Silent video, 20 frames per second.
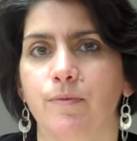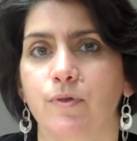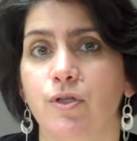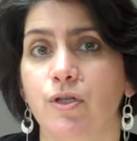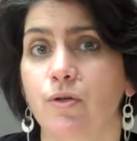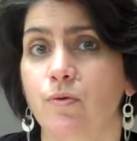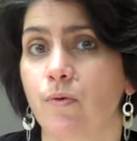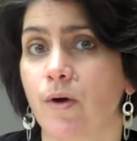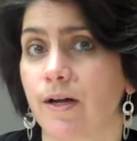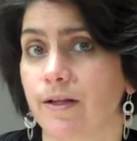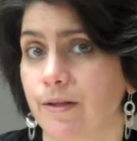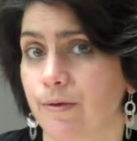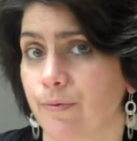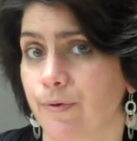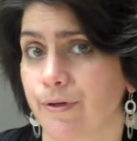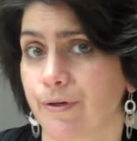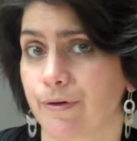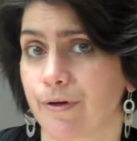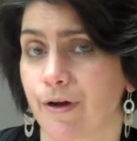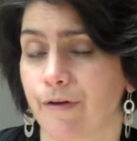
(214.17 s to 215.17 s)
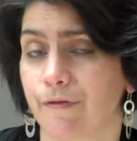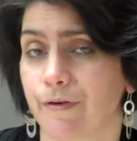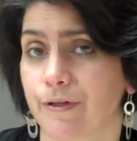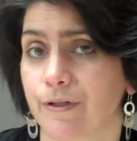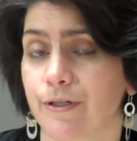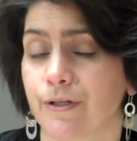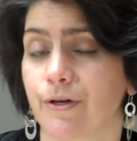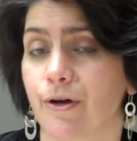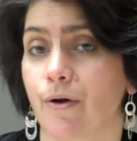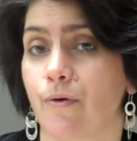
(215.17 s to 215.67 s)
Do you want the window covering
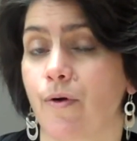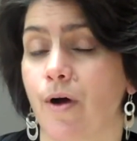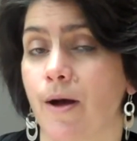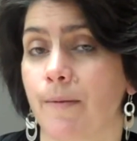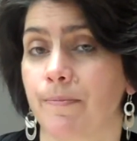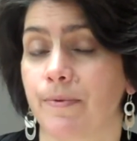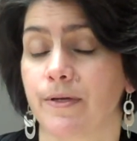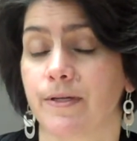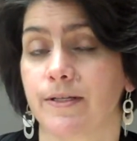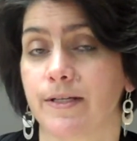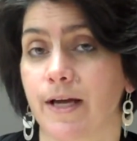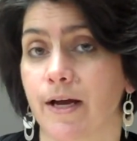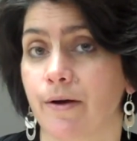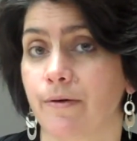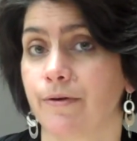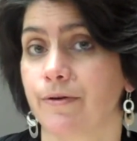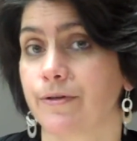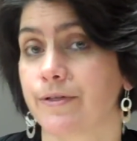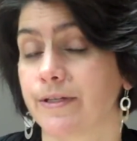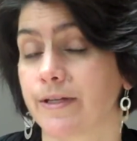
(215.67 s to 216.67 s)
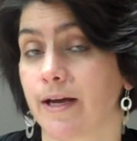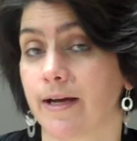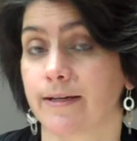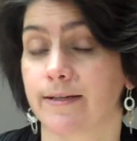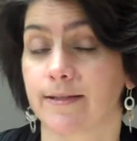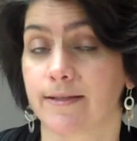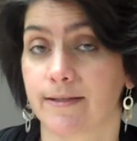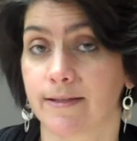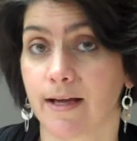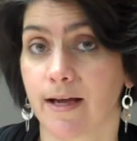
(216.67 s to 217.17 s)
to go up and down or side
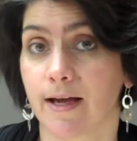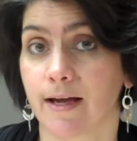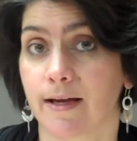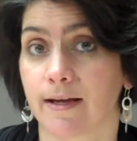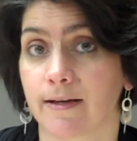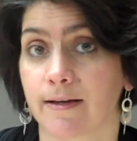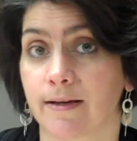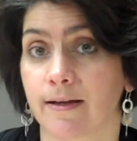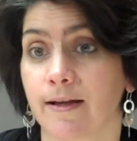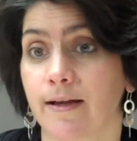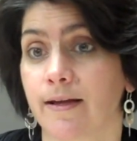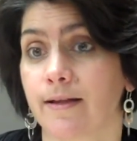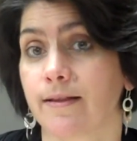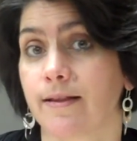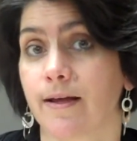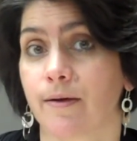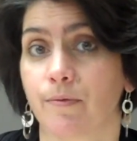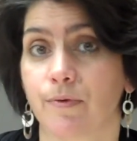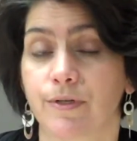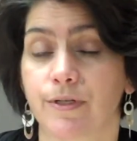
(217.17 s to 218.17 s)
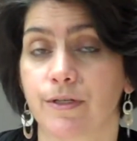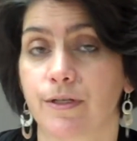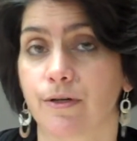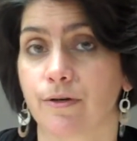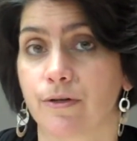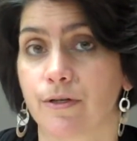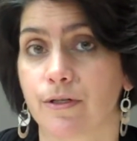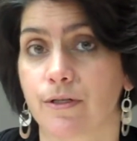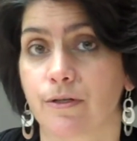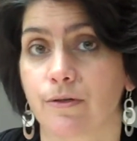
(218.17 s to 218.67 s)
to side? That will
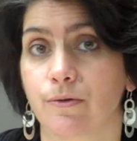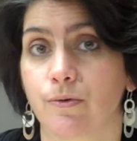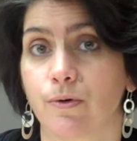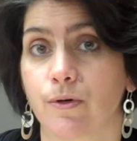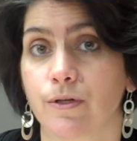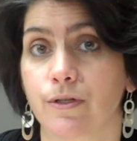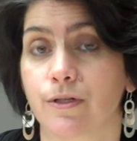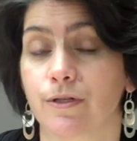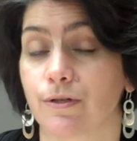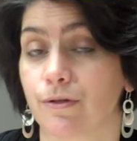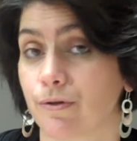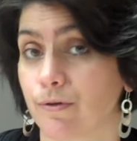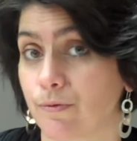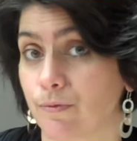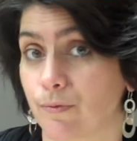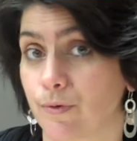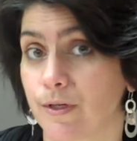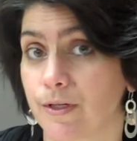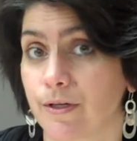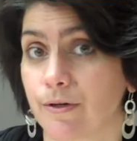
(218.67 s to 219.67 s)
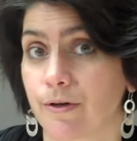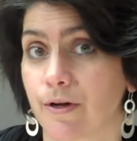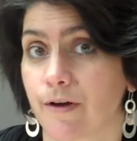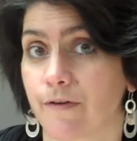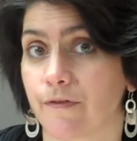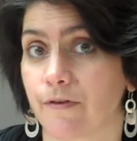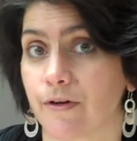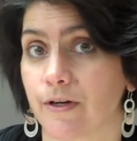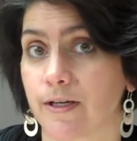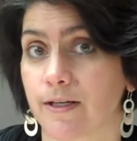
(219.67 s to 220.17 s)
steer us towards certain window
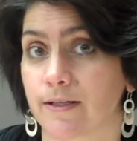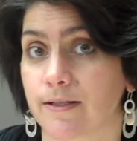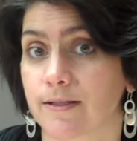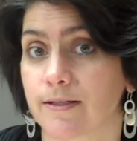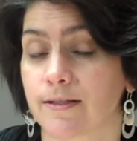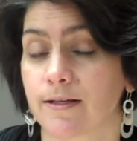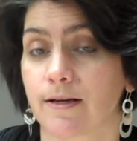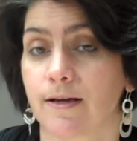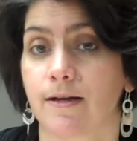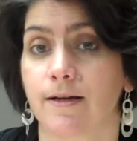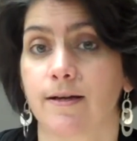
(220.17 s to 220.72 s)
coverings.